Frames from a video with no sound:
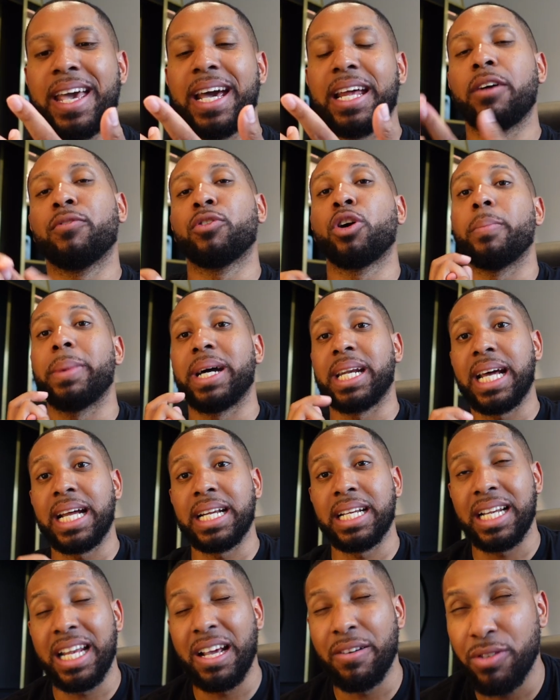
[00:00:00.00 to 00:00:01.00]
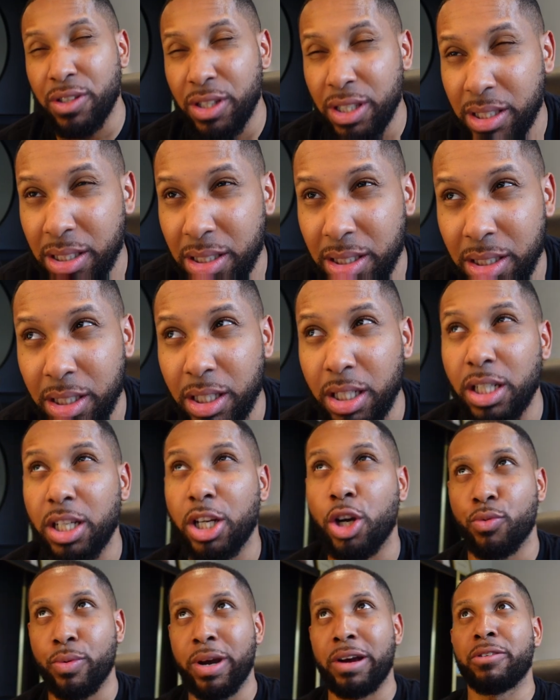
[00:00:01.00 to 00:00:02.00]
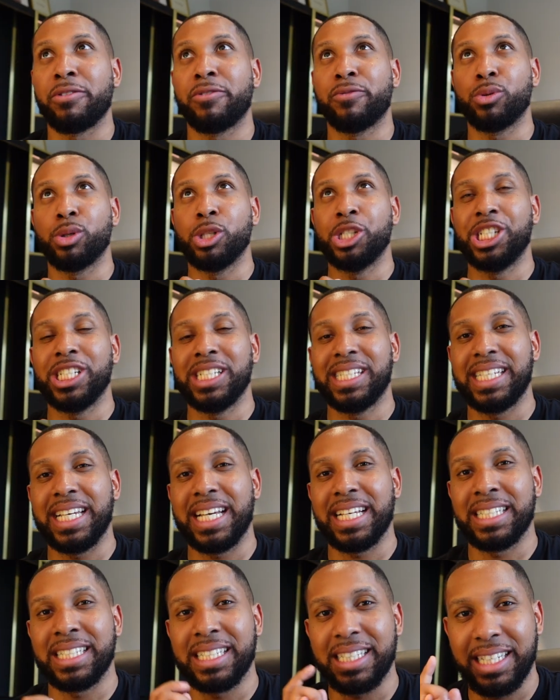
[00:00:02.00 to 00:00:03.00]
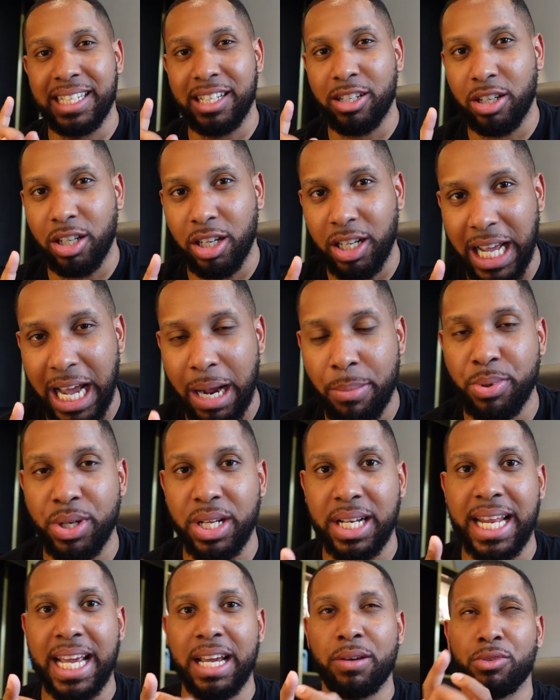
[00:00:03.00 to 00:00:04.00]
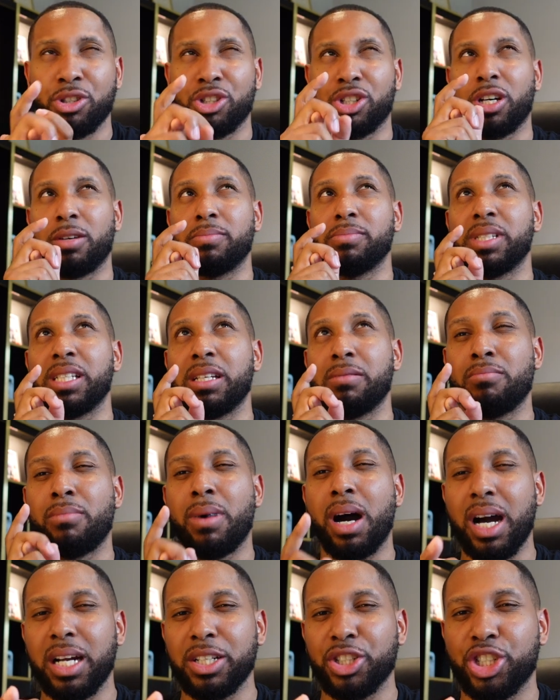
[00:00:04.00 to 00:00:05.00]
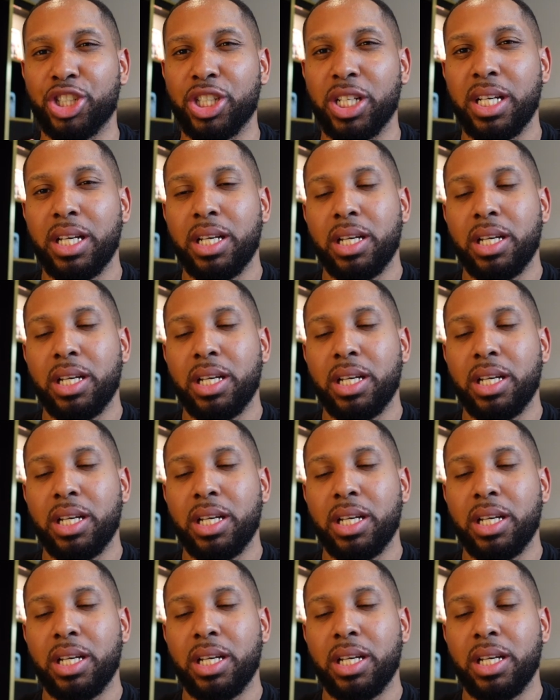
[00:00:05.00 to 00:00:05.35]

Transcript: and I've got my 911 Carrera 4 GTS Cabriolet, which comes in March.